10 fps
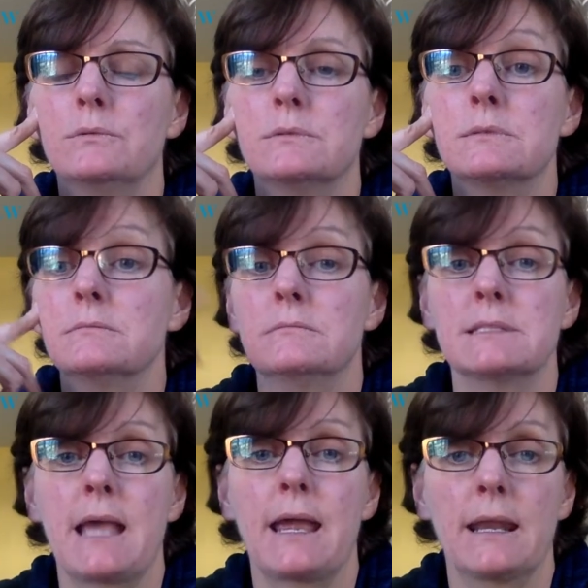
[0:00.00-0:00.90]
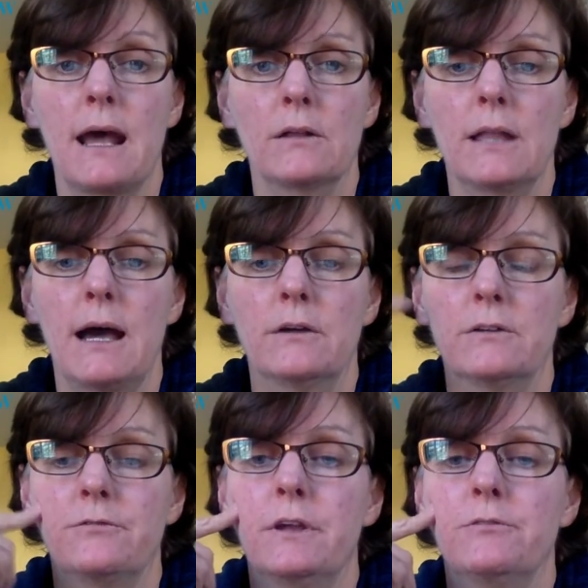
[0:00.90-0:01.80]
say it out loud
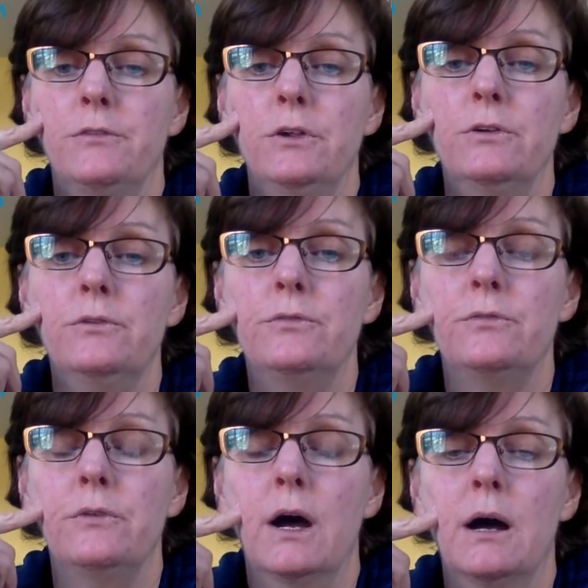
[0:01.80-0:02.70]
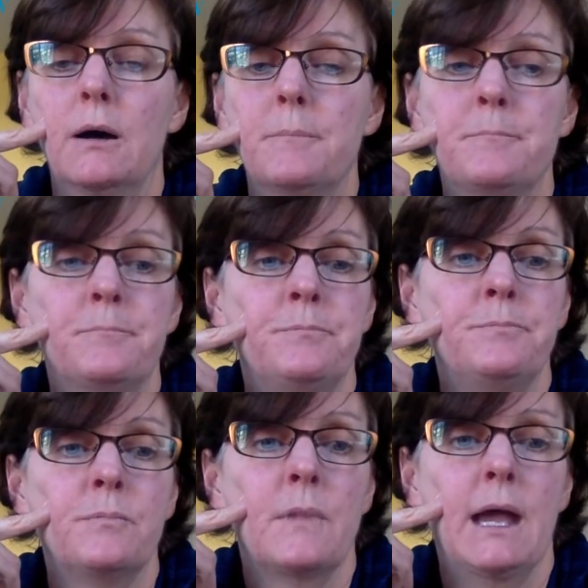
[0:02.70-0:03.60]
if you've
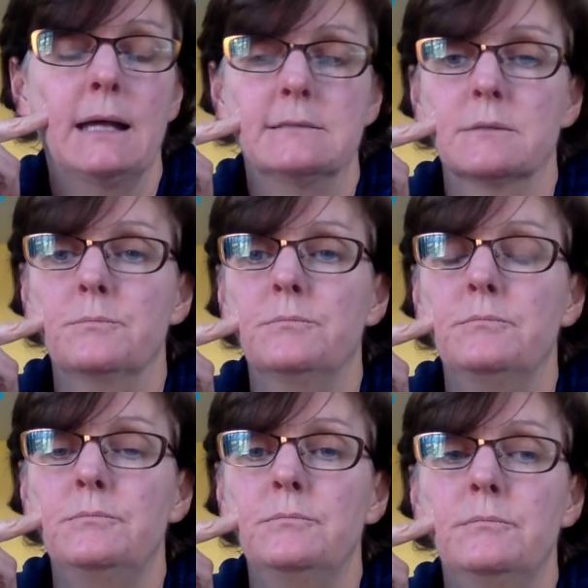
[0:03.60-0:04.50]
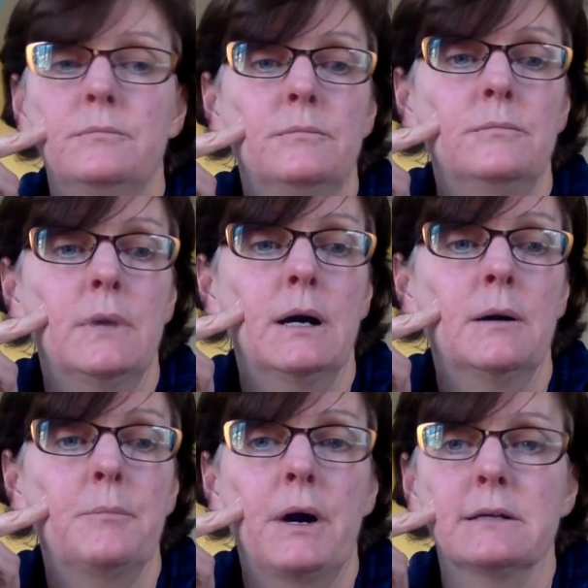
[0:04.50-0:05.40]
had some
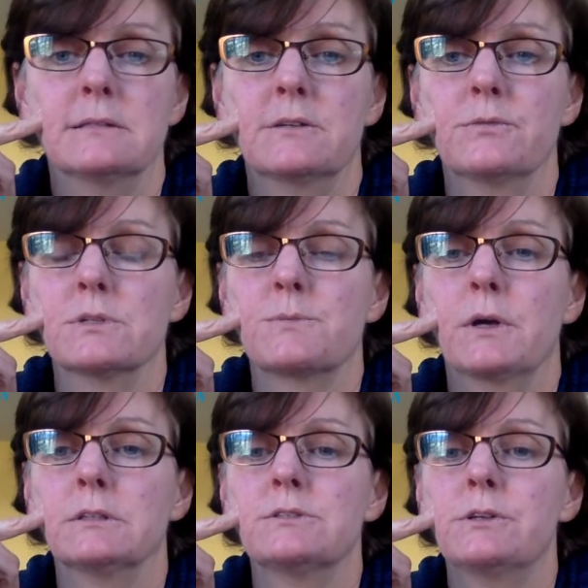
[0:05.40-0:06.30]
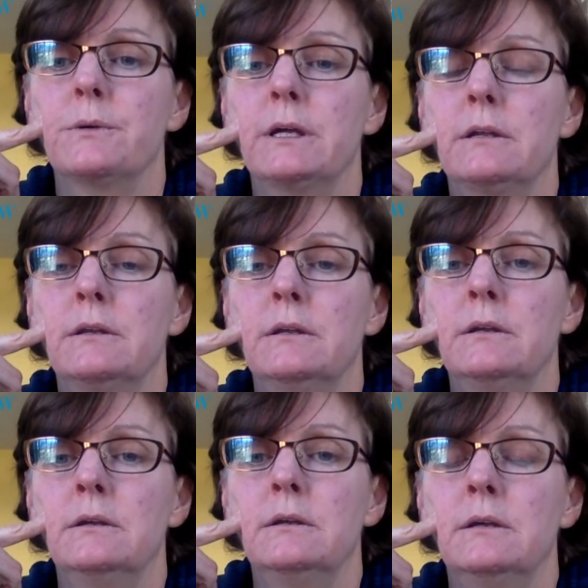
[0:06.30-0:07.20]
positive response to it.
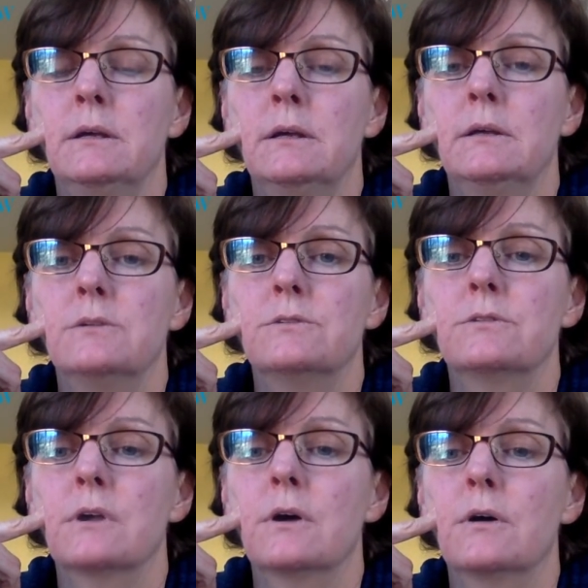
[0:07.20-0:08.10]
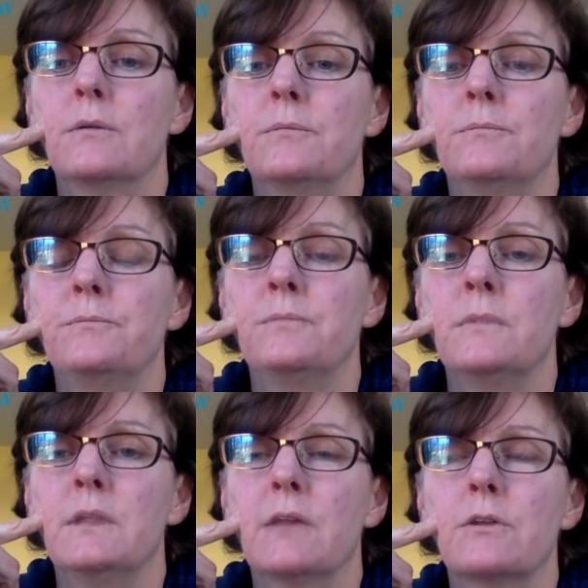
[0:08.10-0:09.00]
So
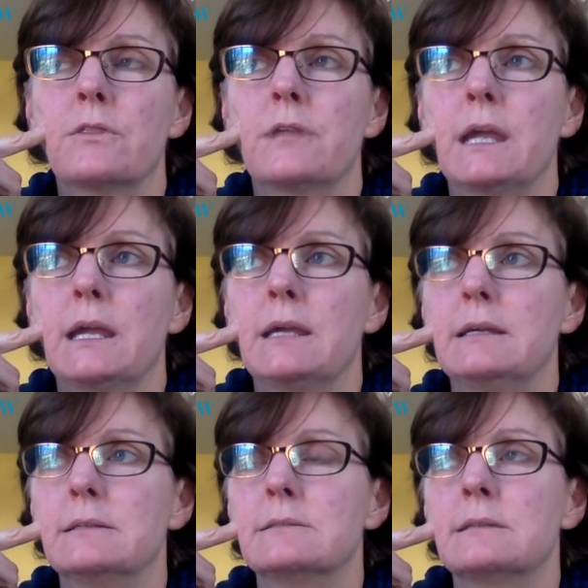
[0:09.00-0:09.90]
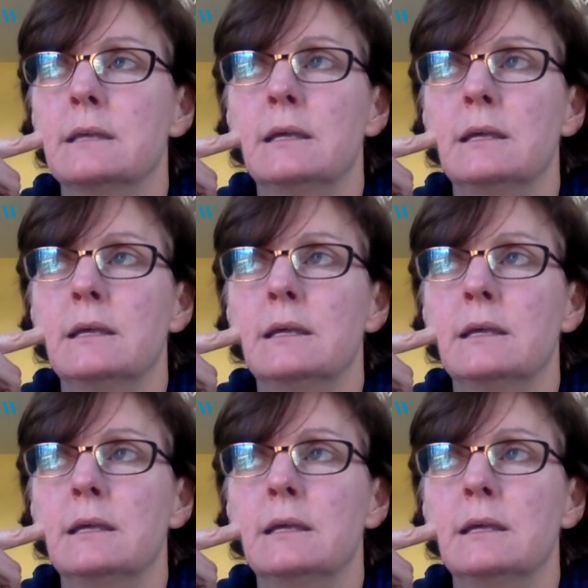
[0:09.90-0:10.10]
the other thing is,